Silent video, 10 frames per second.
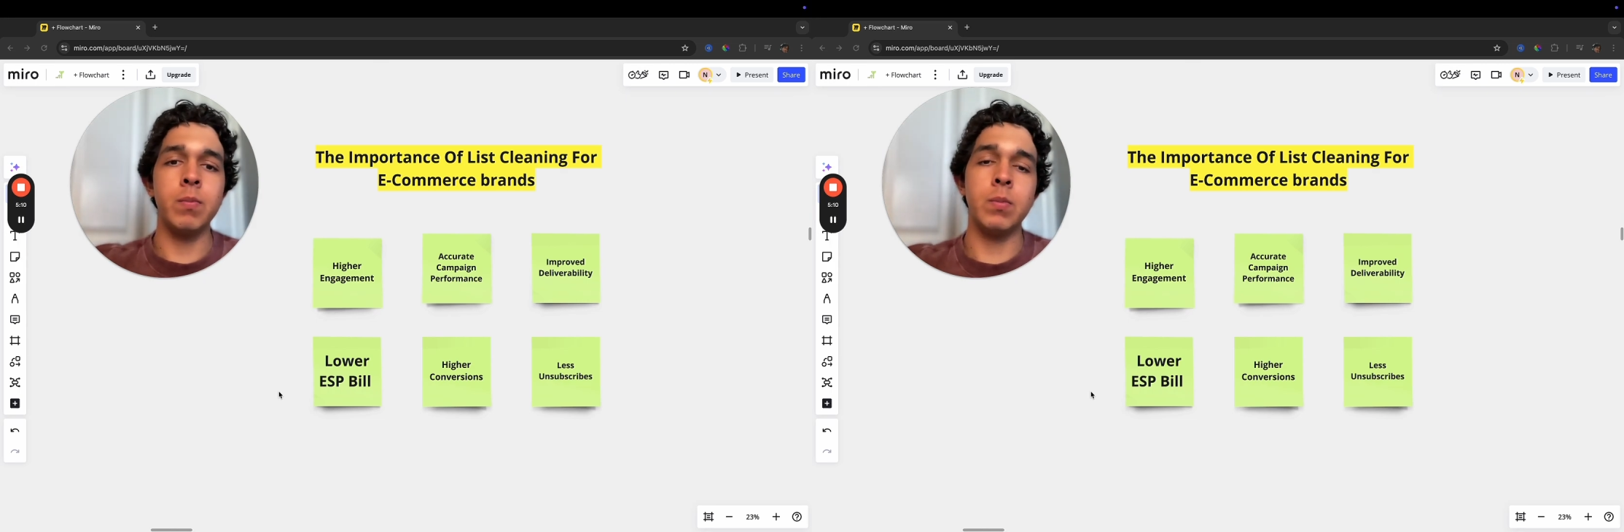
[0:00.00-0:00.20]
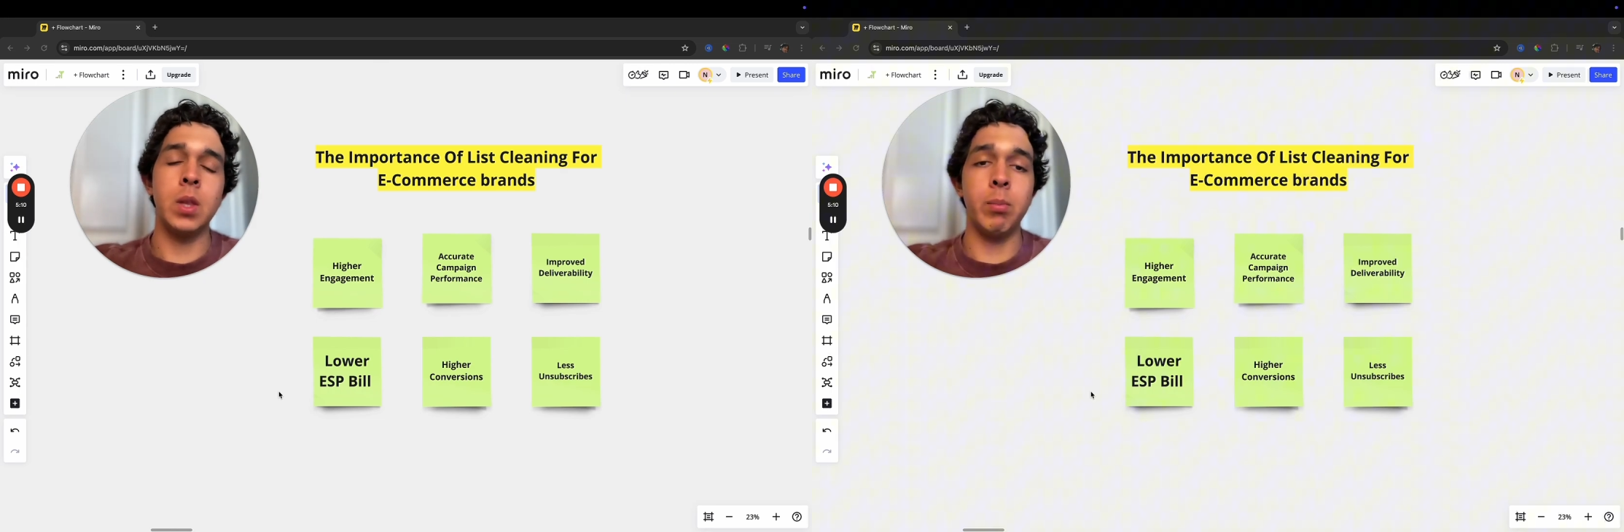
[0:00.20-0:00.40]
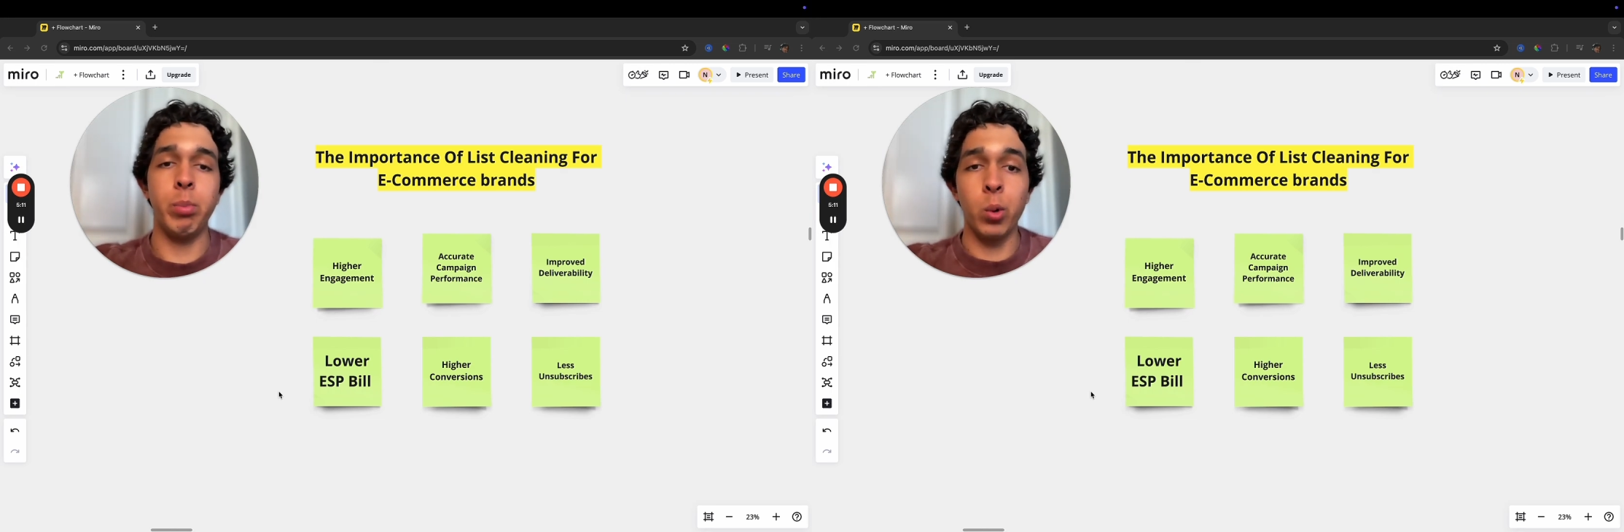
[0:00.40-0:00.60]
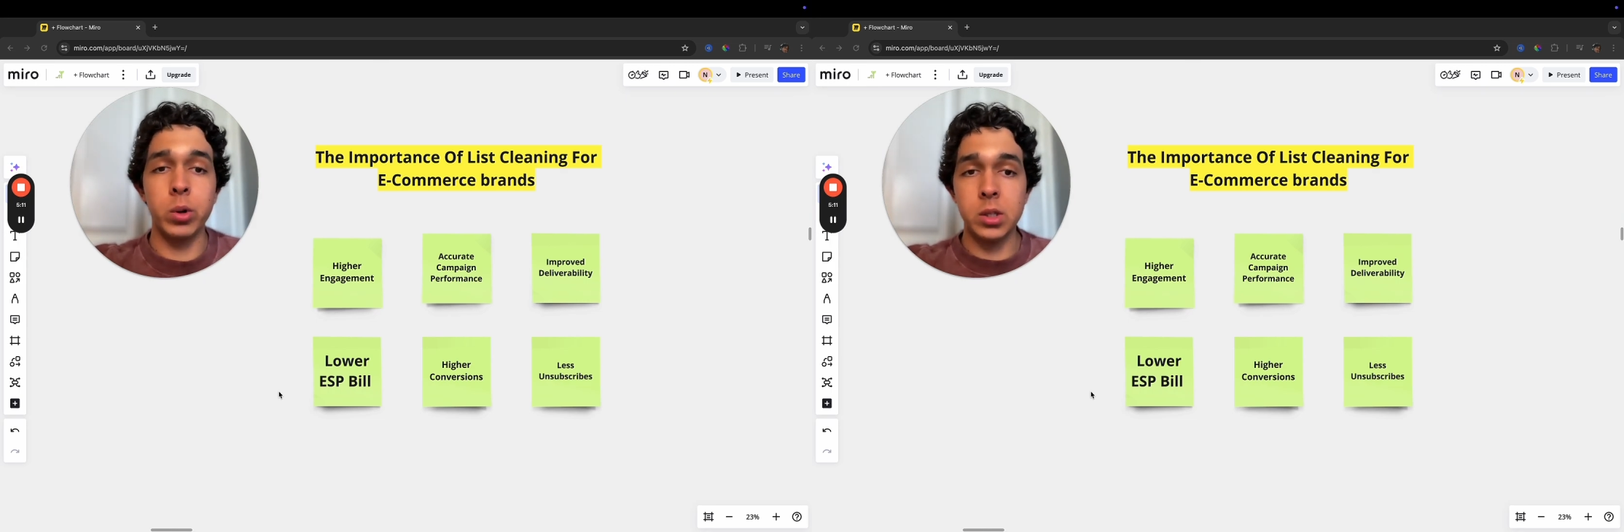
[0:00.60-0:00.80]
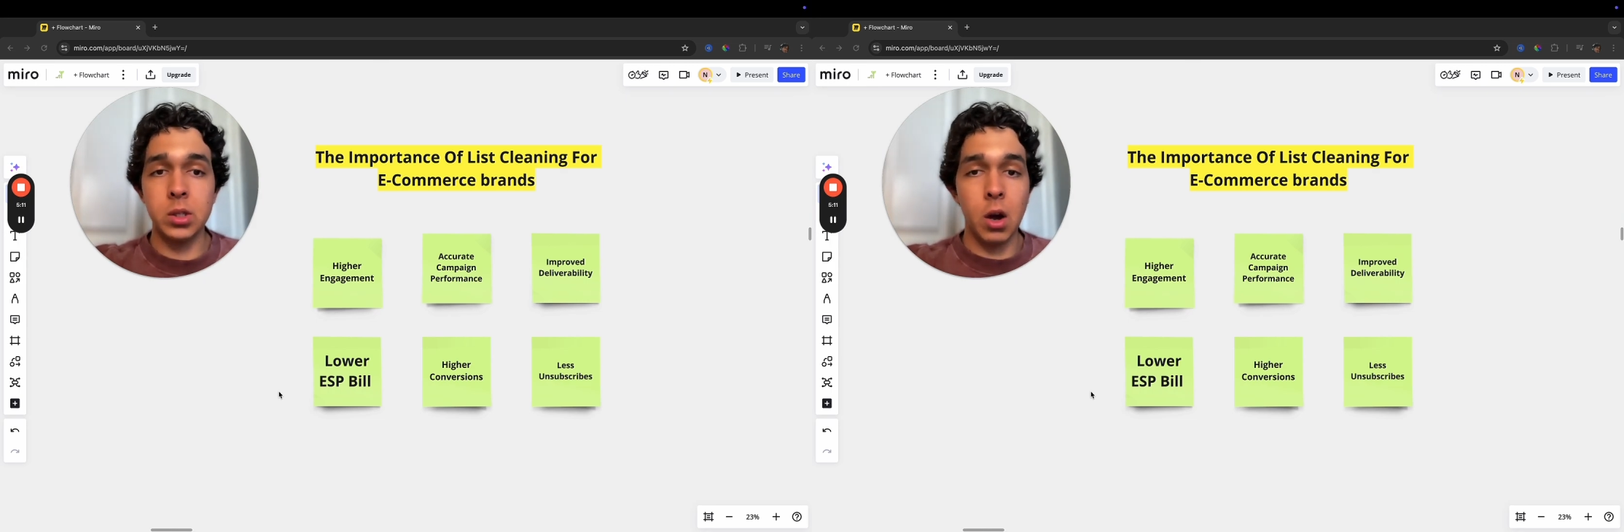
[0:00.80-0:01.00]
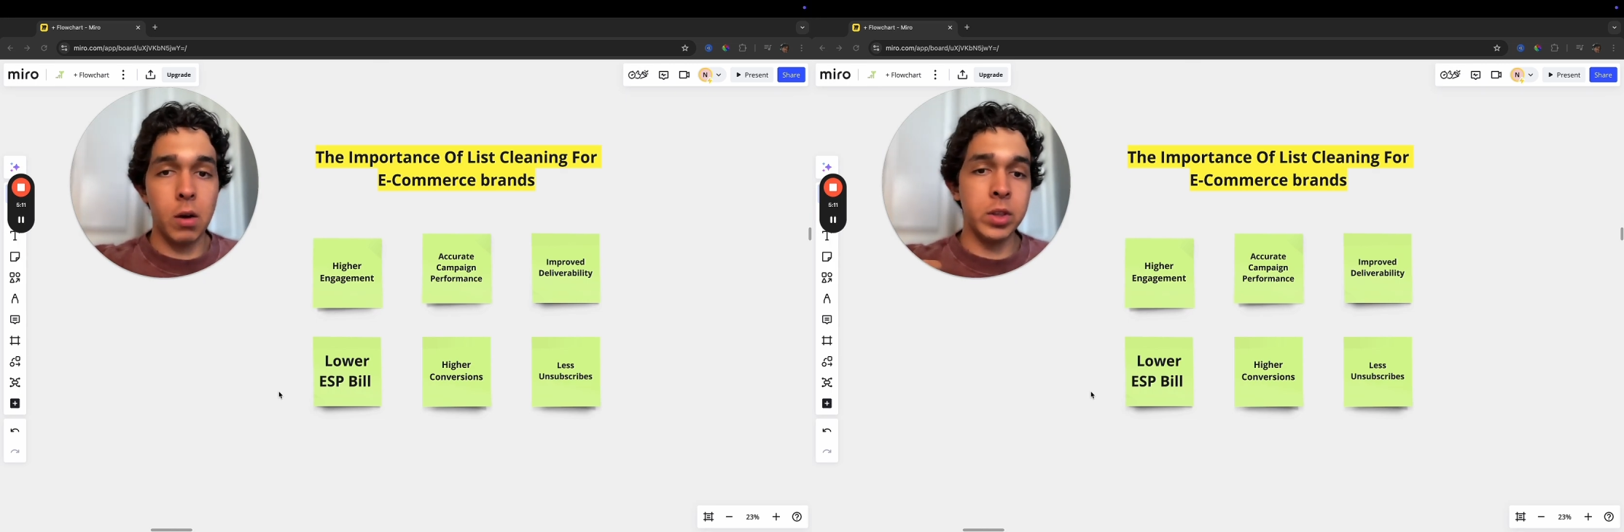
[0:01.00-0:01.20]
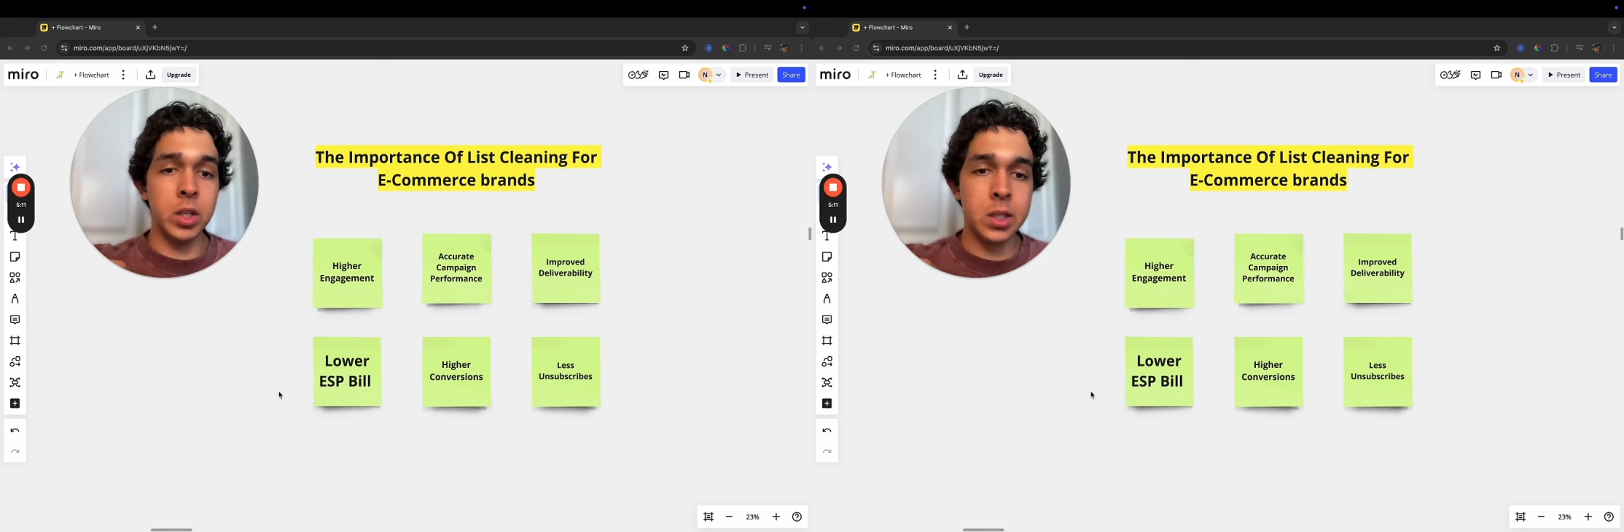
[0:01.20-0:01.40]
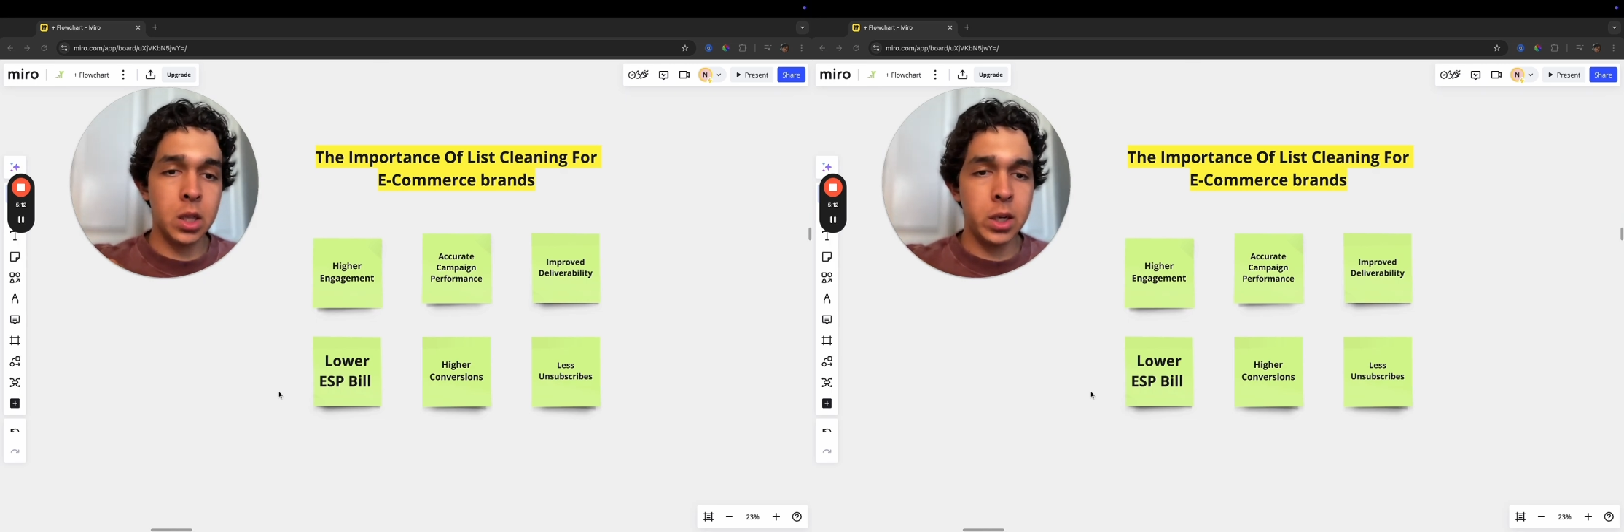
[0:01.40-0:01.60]
the importance of
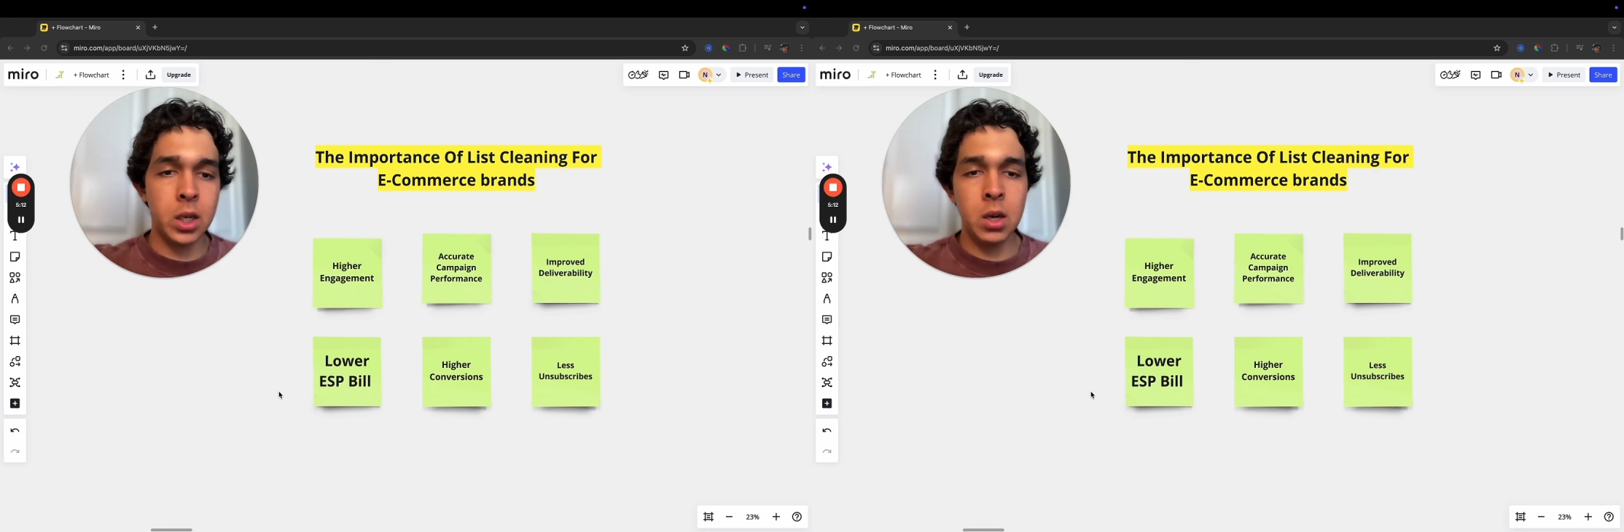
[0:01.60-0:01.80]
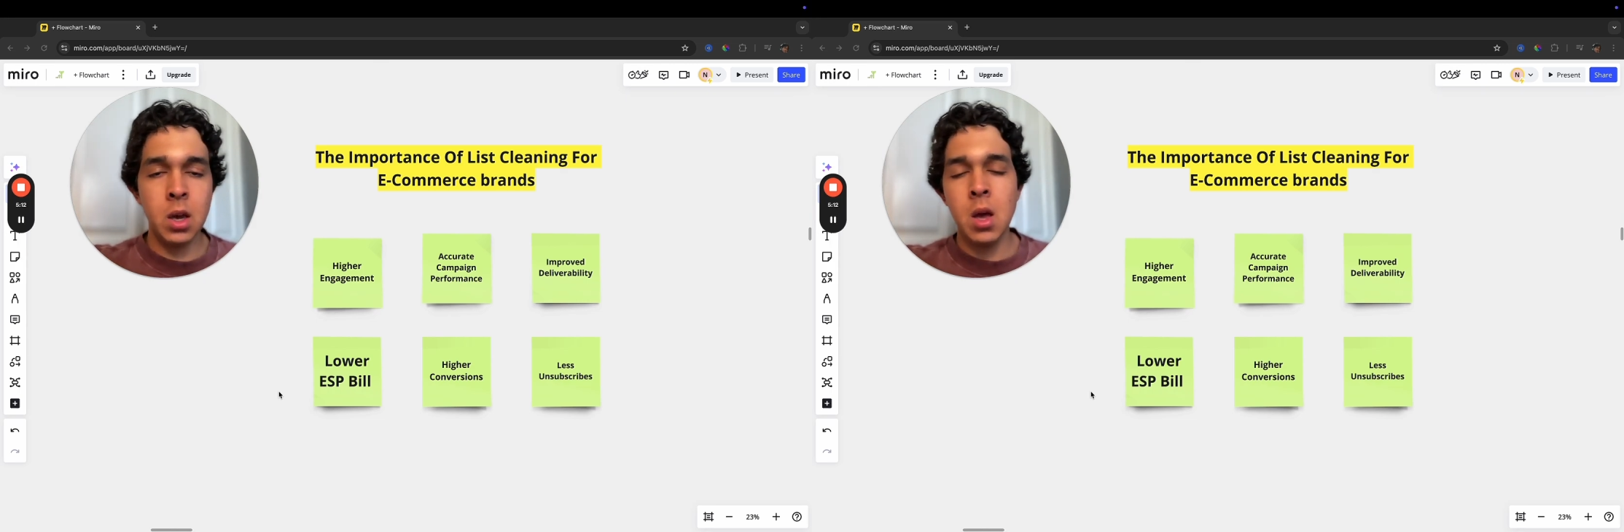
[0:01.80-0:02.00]
list cleaning.